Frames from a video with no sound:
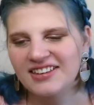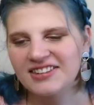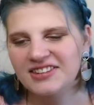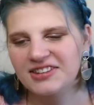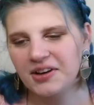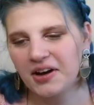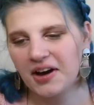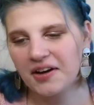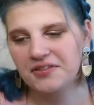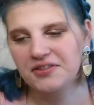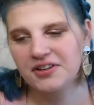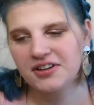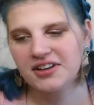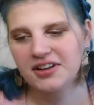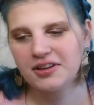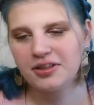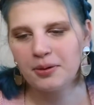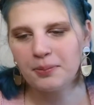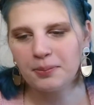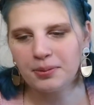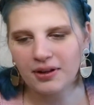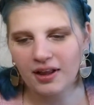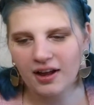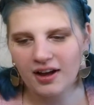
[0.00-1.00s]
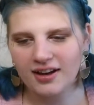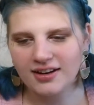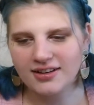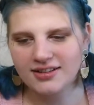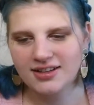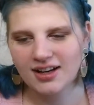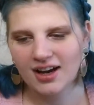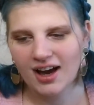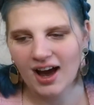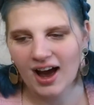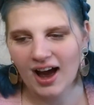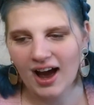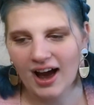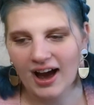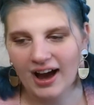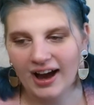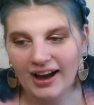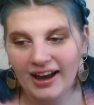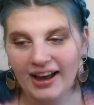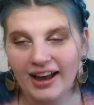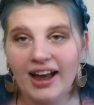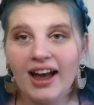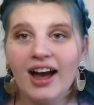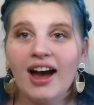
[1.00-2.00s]
So after I did the blonde,
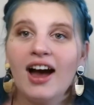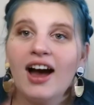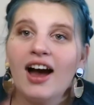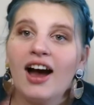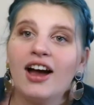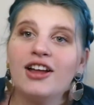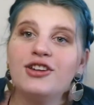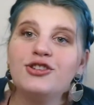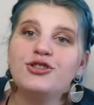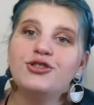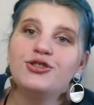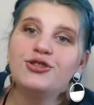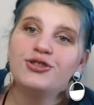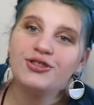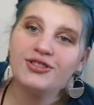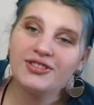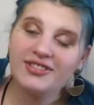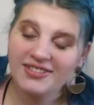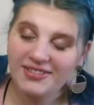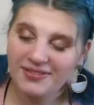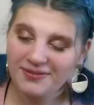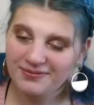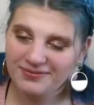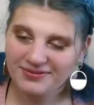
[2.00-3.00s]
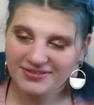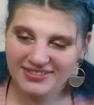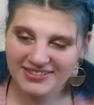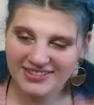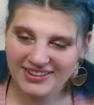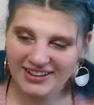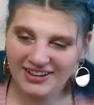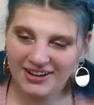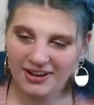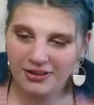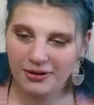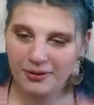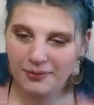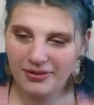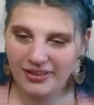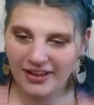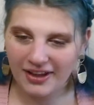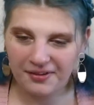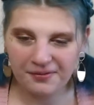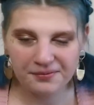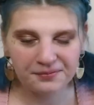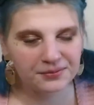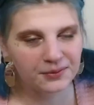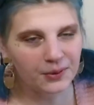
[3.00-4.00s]
I did another
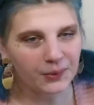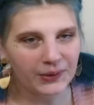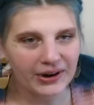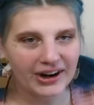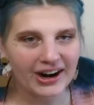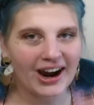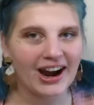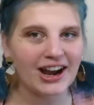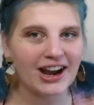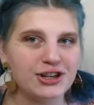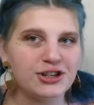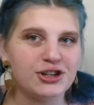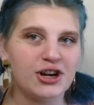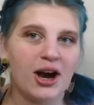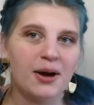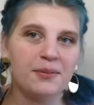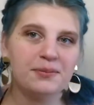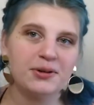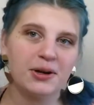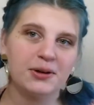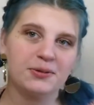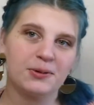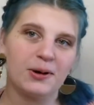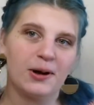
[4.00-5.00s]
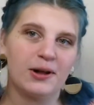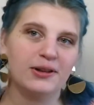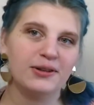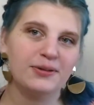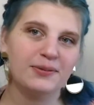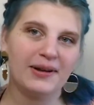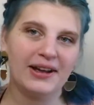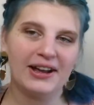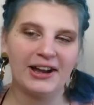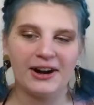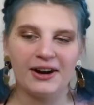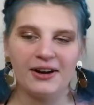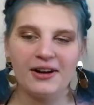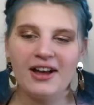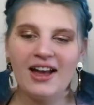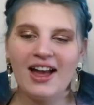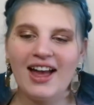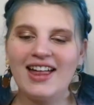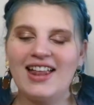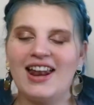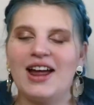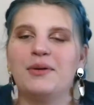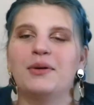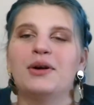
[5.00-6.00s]
thing where chopped off all of my hair.
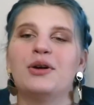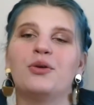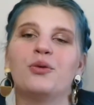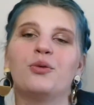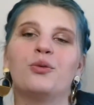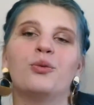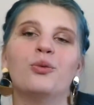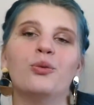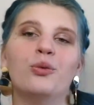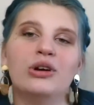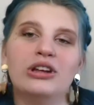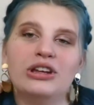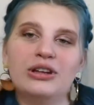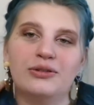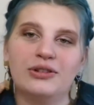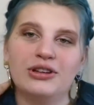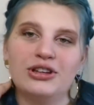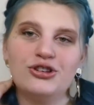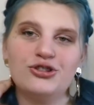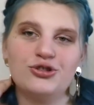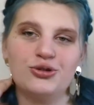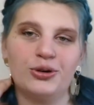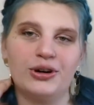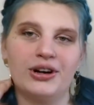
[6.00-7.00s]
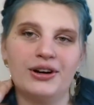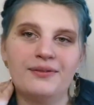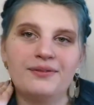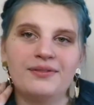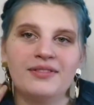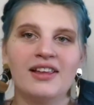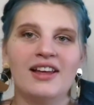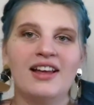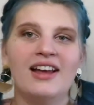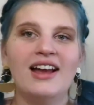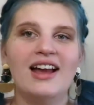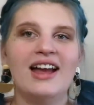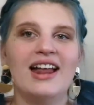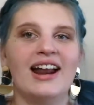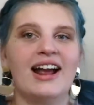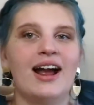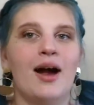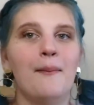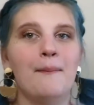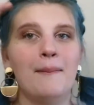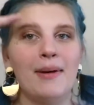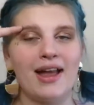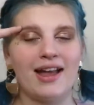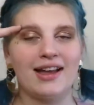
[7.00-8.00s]
I went really, really short and I
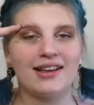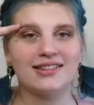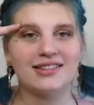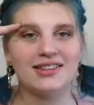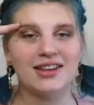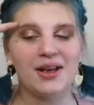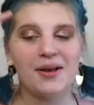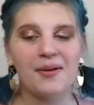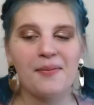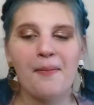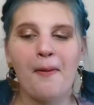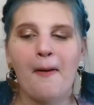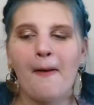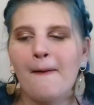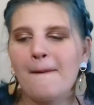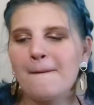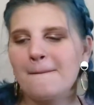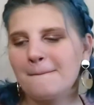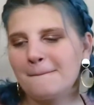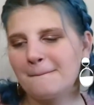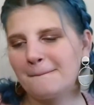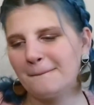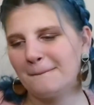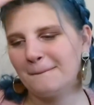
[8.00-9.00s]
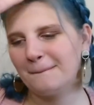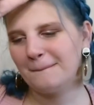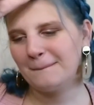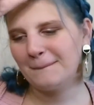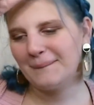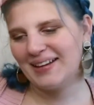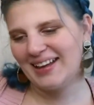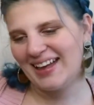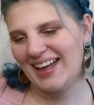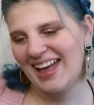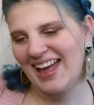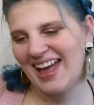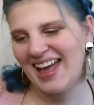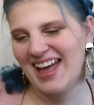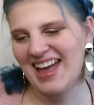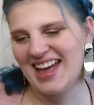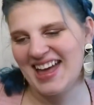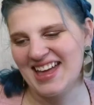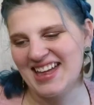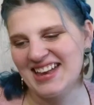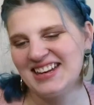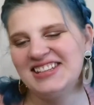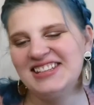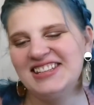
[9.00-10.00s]
got bangs.
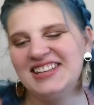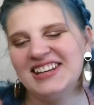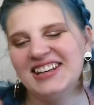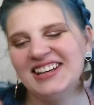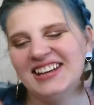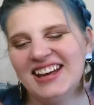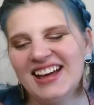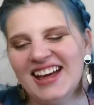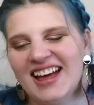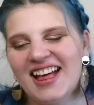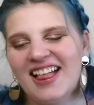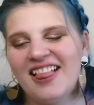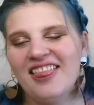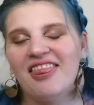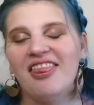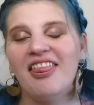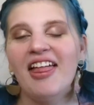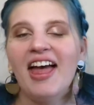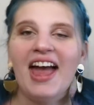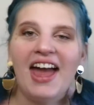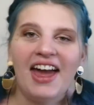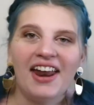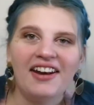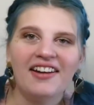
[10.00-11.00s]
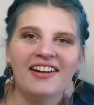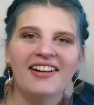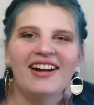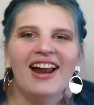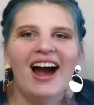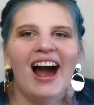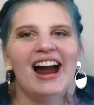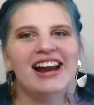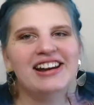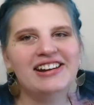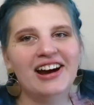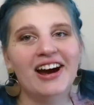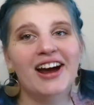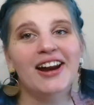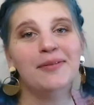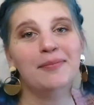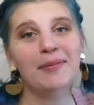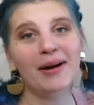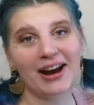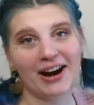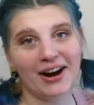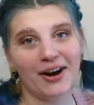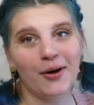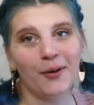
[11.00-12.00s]
And then I dyed
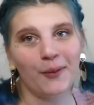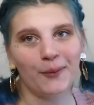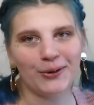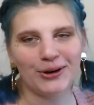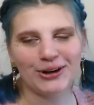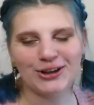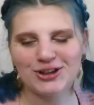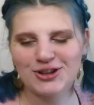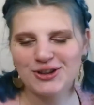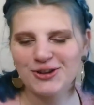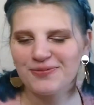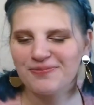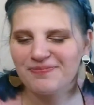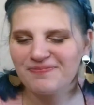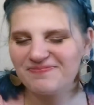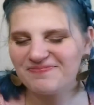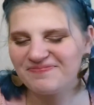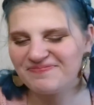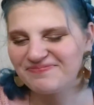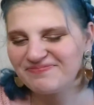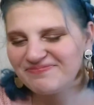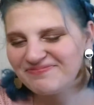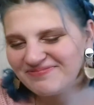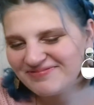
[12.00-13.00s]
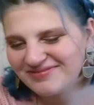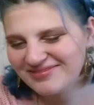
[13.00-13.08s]
my hair orange.